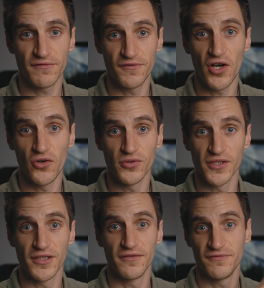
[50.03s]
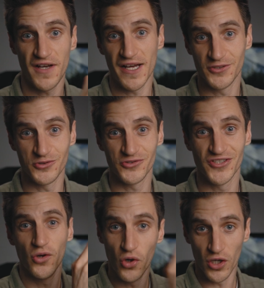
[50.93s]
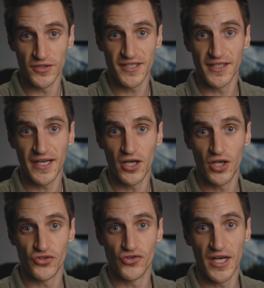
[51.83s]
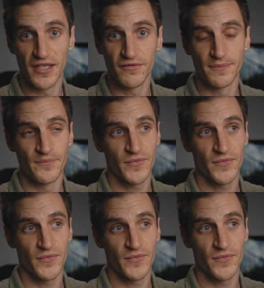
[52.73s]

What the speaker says: folder files all onto that hard drive.